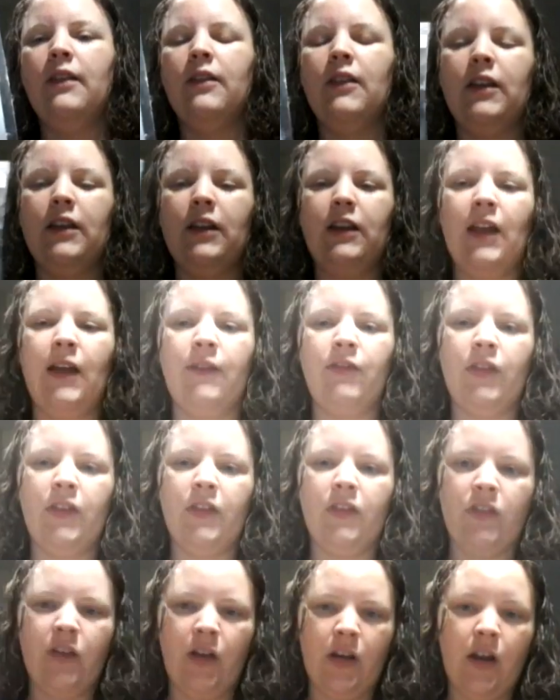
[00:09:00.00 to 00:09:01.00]
They did have
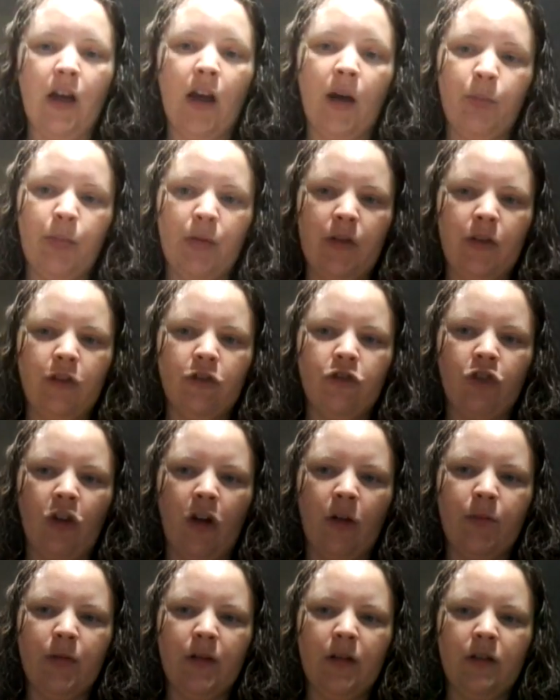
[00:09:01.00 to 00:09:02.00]
this done up in the
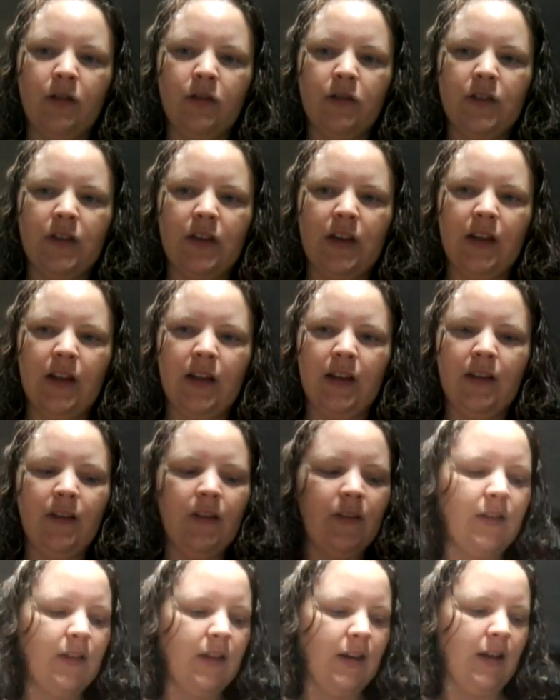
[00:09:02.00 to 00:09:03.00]
shop, and it looks
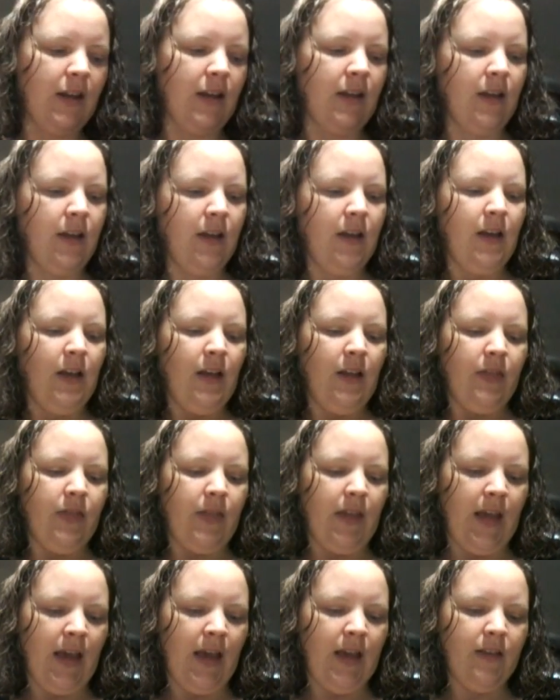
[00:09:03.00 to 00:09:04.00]
nice. And
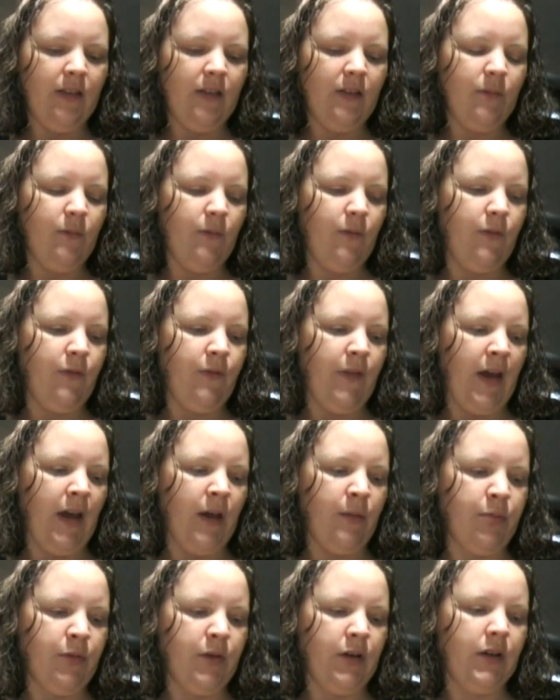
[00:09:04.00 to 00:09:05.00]
they had some
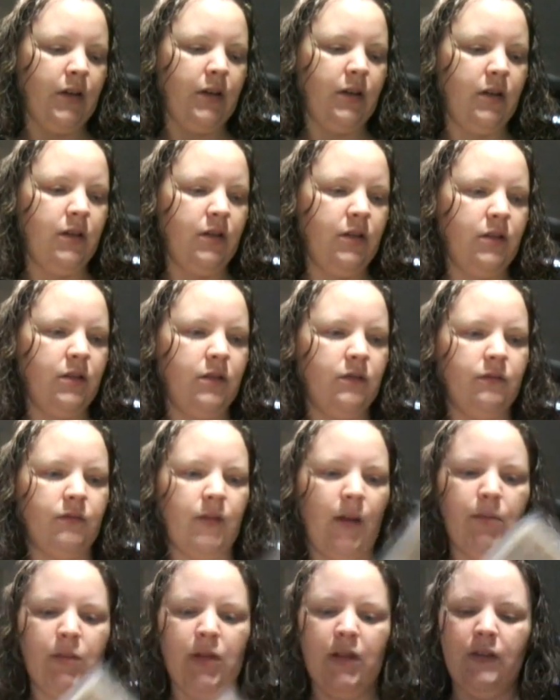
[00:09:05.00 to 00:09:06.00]
fabric
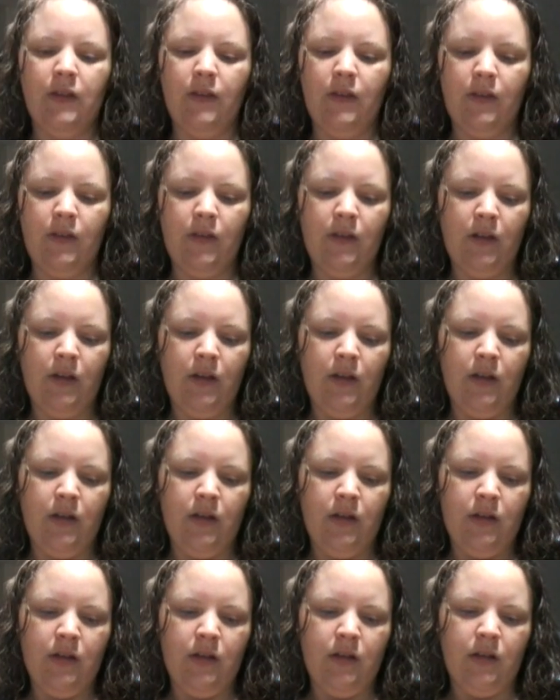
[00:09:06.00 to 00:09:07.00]
remnants,
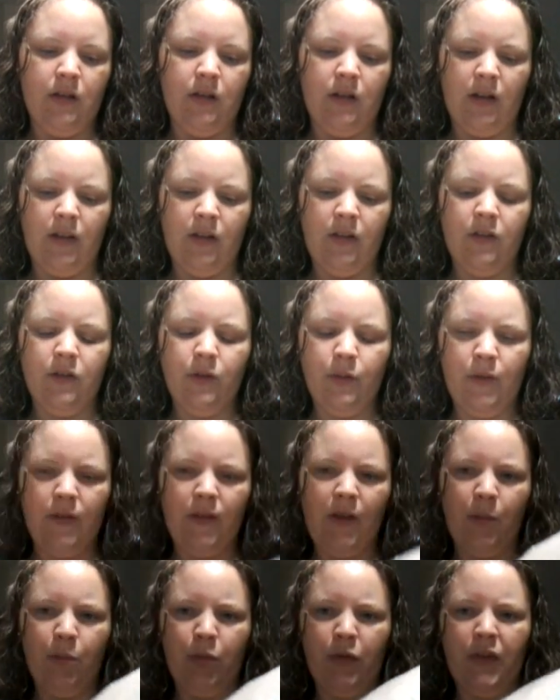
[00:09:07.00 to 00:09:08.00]
and I think there was
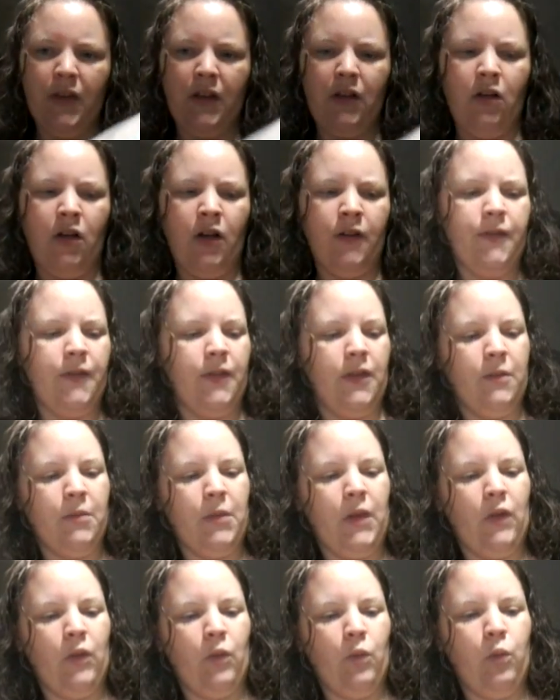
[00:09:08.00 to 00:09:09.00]
10% off of them
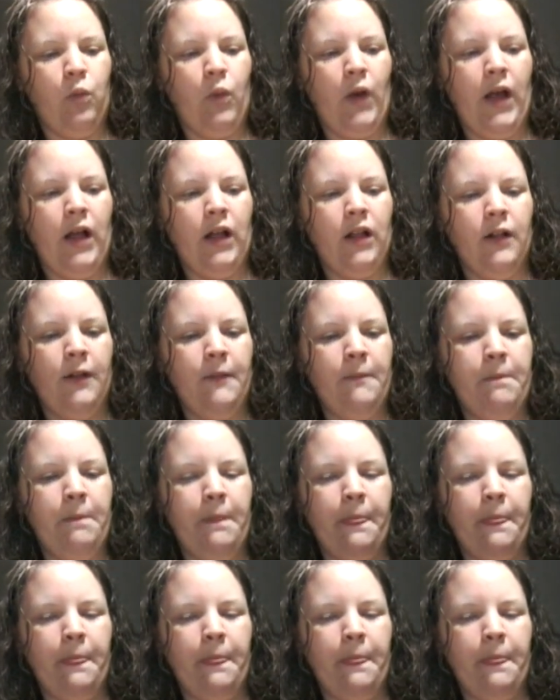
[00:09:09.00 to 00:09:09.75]
as well.